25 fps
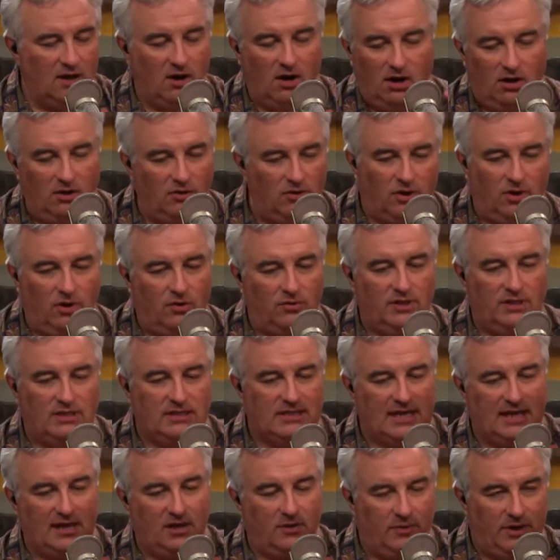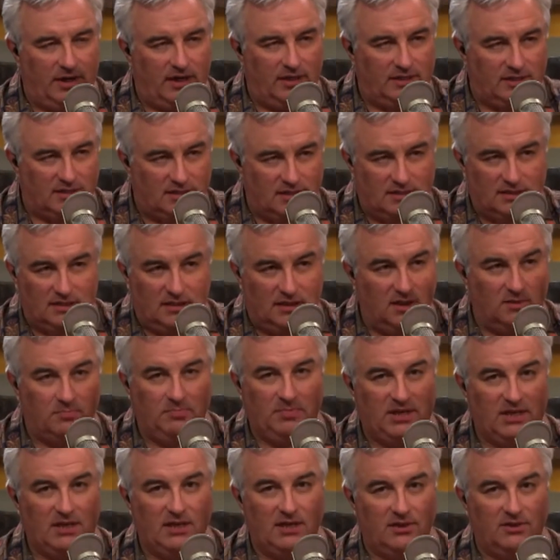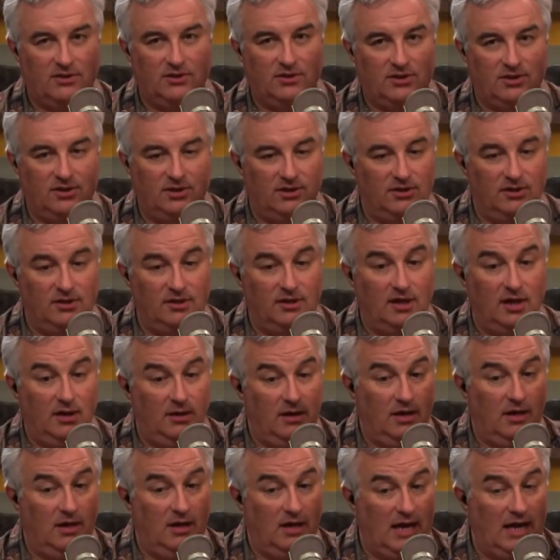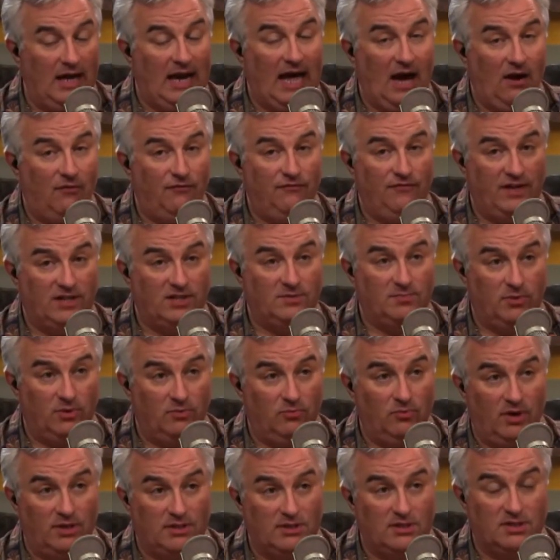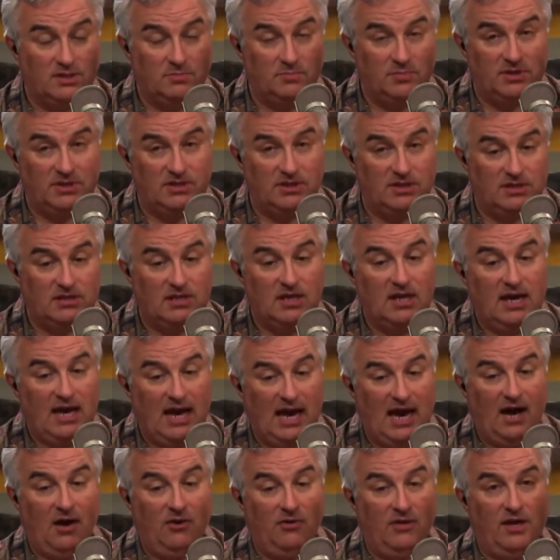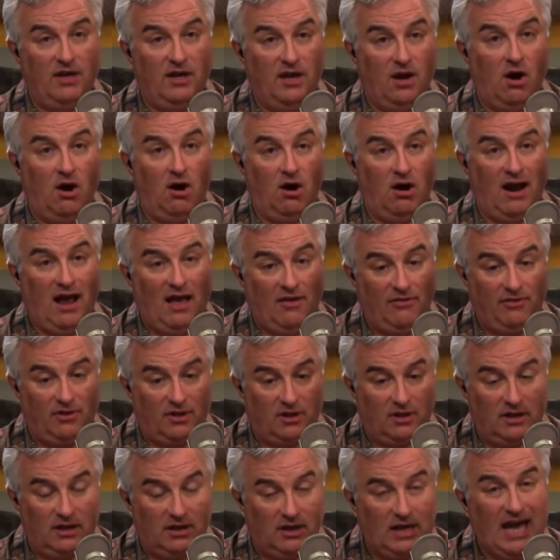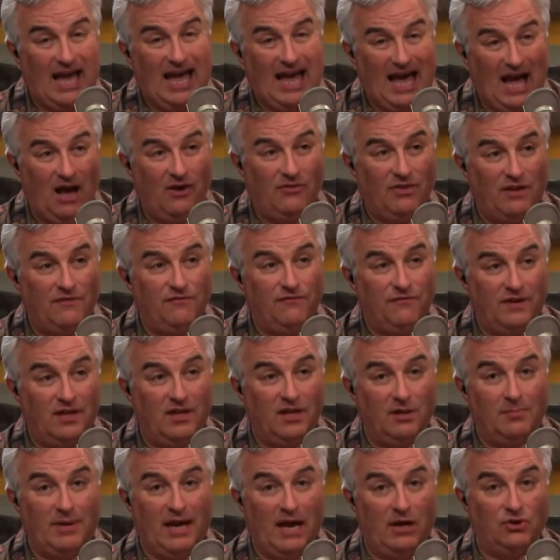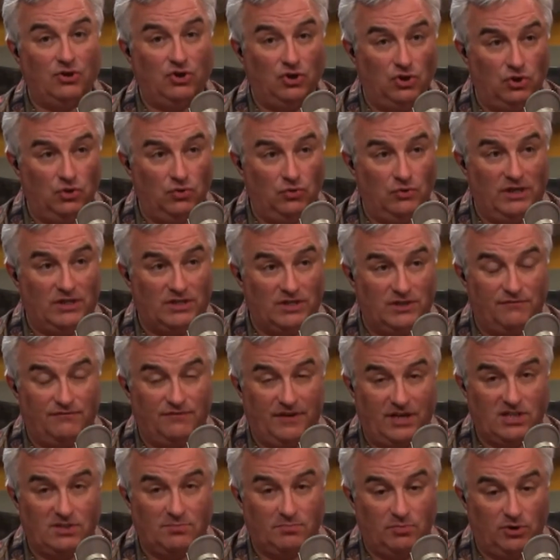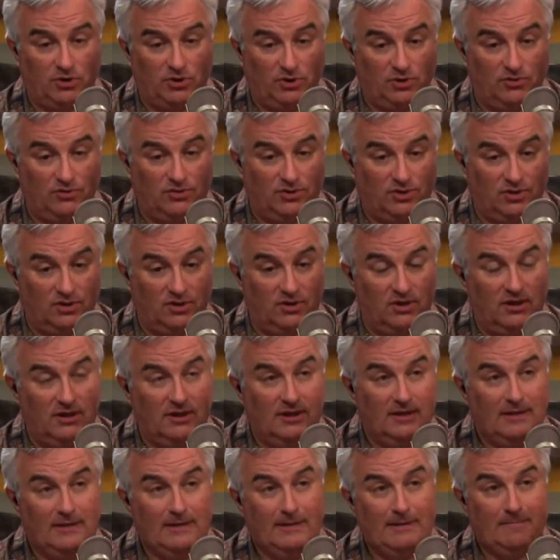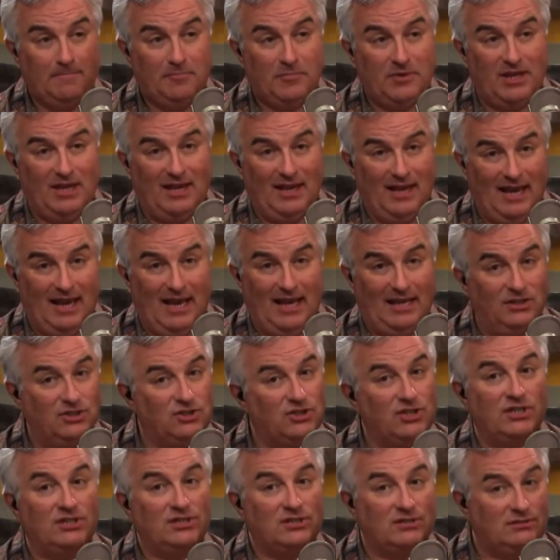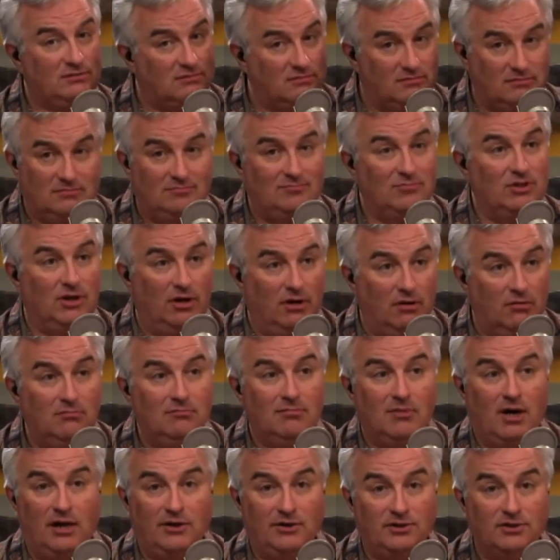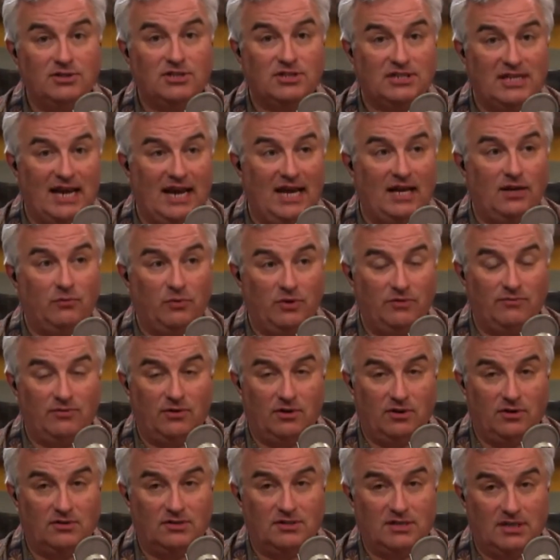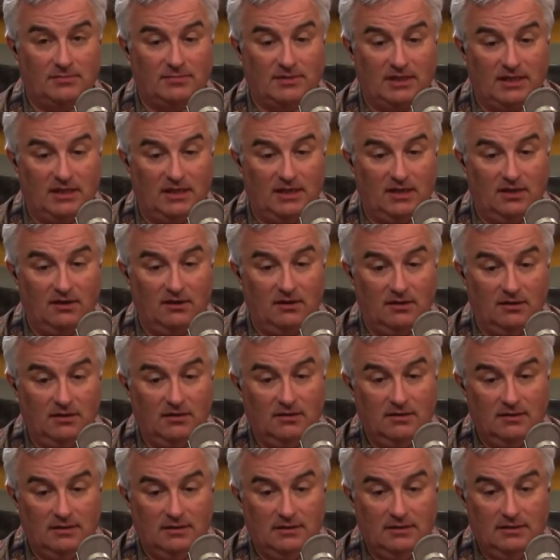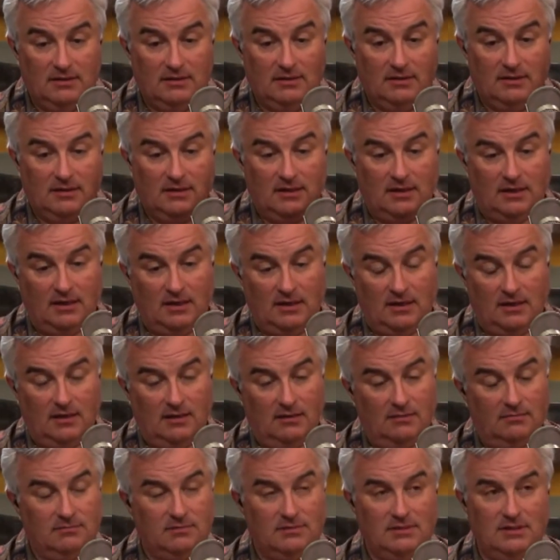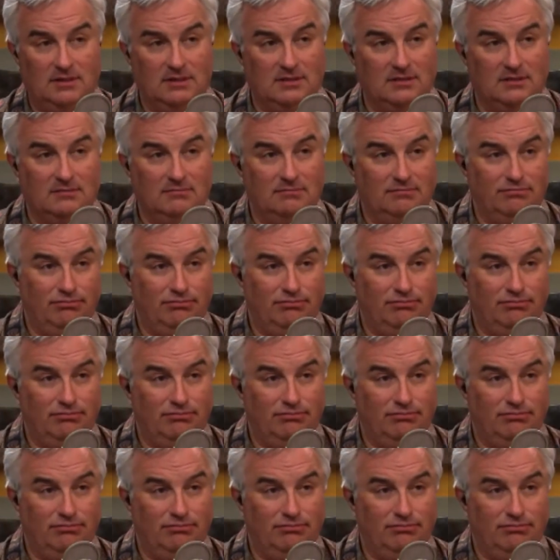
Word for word: uh, the only takeaway on this is a little peek under the curtain uh, at how facebook runs its business how they are ethically how they feel about you as a facebook user and just you know understand we've learned something here uh, just